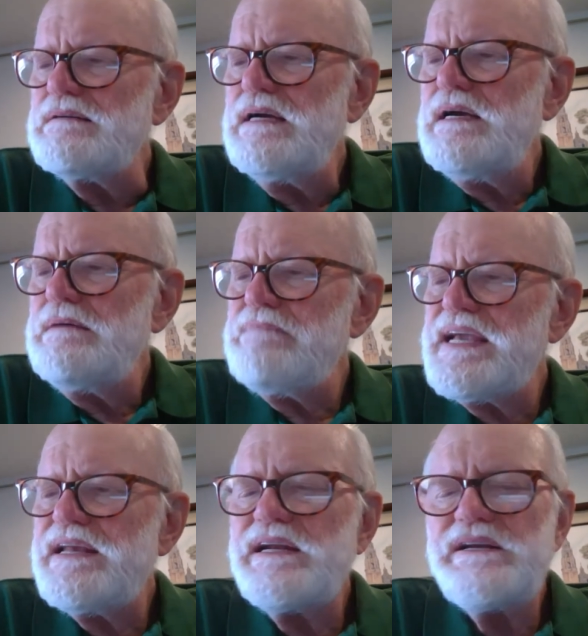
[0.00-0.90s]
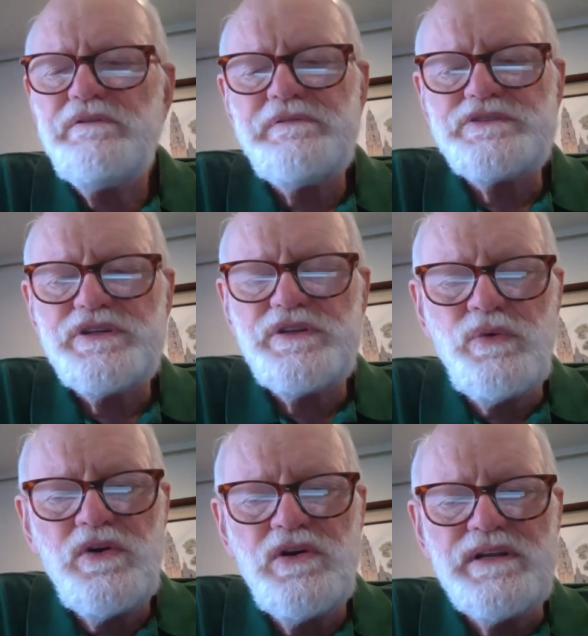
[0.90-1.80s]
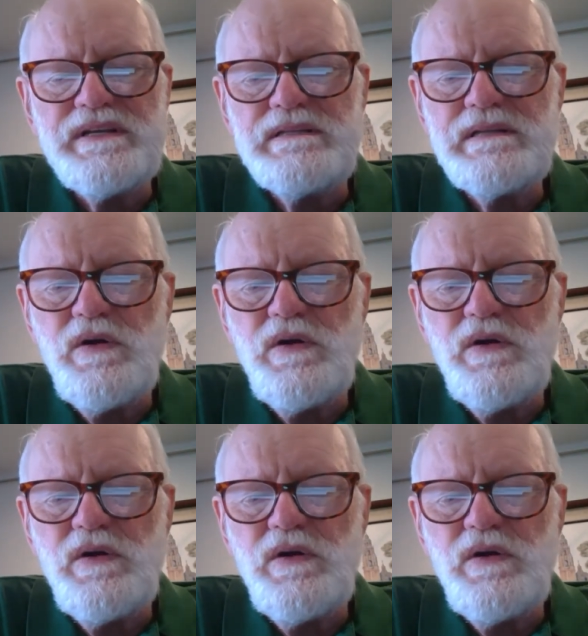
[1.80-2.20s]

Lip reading: are making a difference in the world.